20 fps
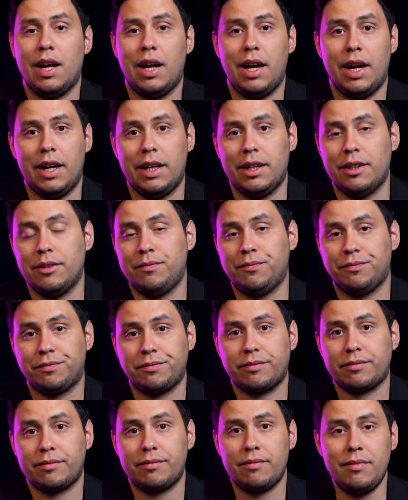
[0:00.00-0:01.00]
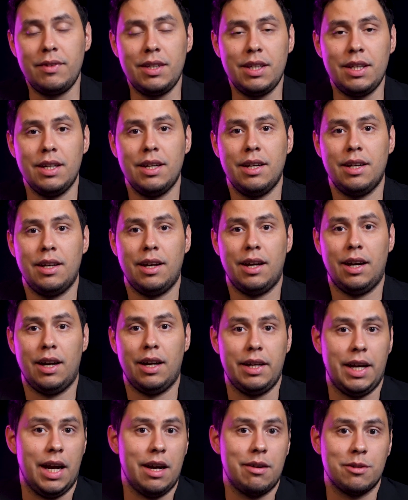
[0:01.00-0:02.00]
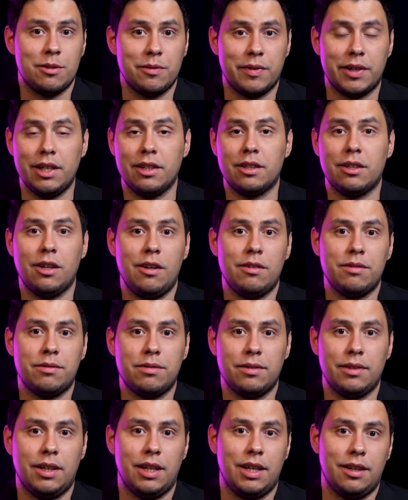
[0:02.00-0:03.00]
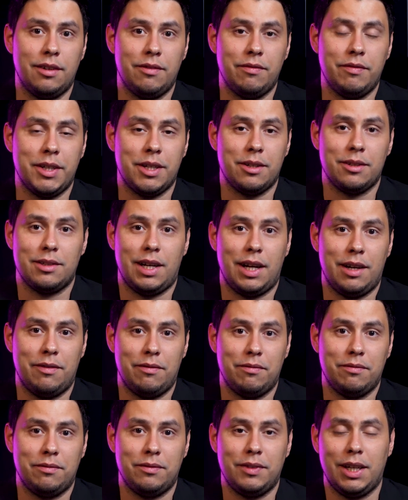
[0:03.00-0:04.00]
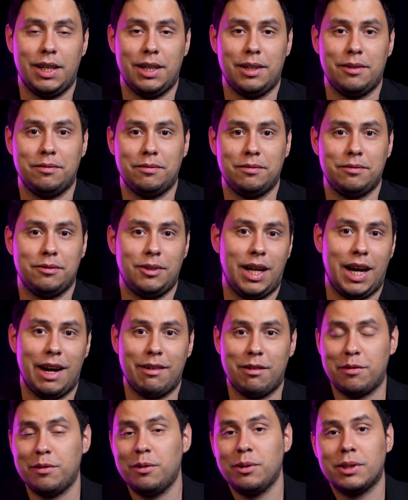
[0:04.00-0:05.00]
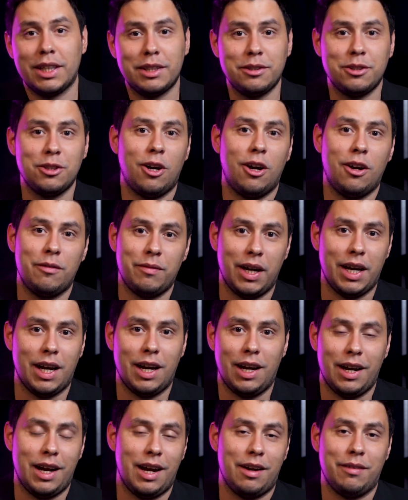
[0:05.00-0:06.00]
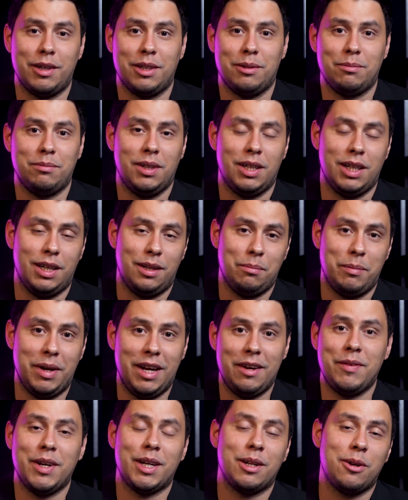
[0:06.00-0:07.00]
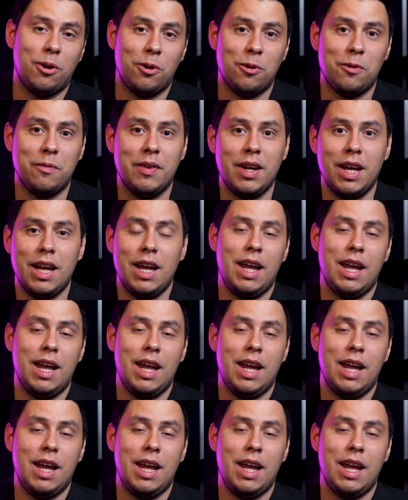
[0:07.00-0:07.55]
And uh, yeah, it was very tough uh, because I'm um, well, I have a full time job, I, ha- I have a, a, baby at home,